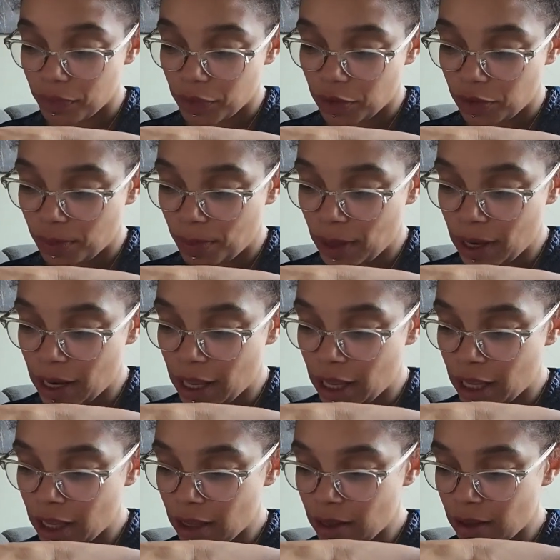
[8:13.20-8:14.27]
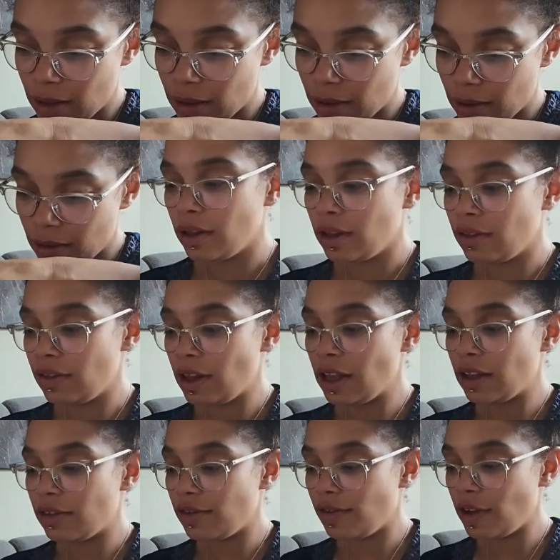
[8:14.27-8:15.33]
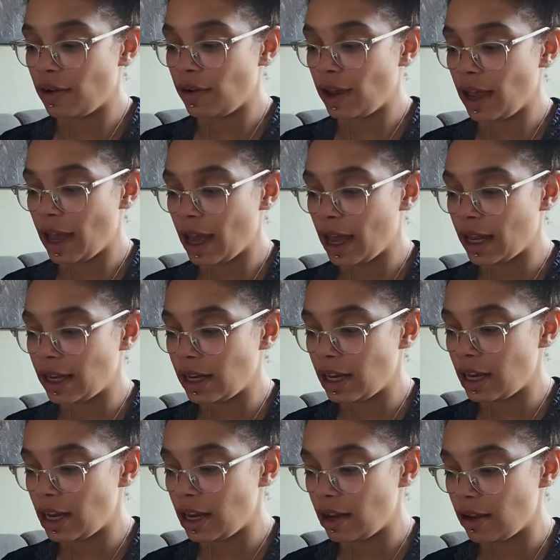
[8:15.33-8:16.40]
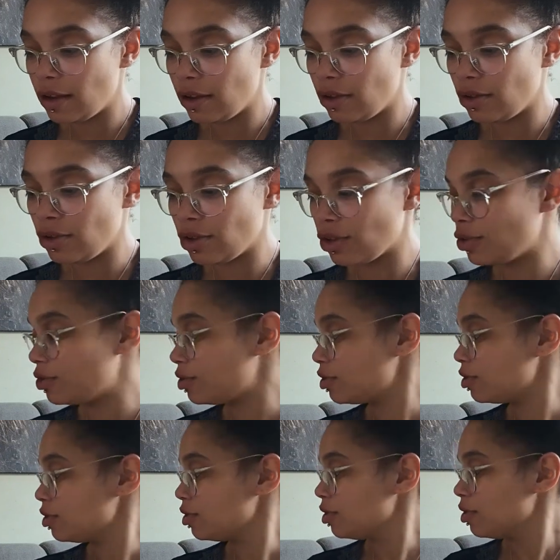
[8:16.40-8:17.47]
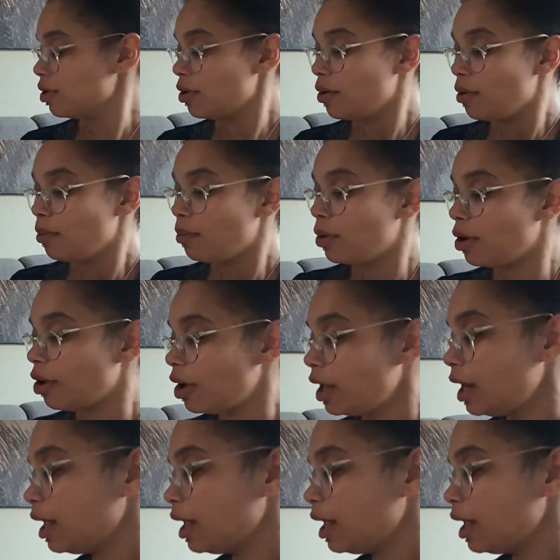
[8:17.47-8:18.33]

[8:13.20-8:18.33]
spilling. This thing is very handy. You just plug it